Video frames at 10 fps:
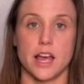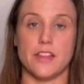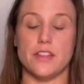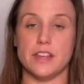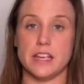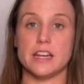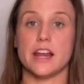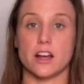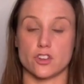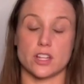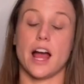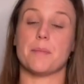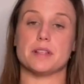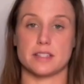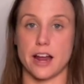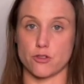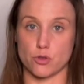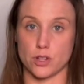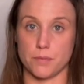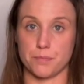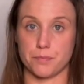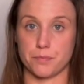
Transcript: and then the inhale just happens naturally.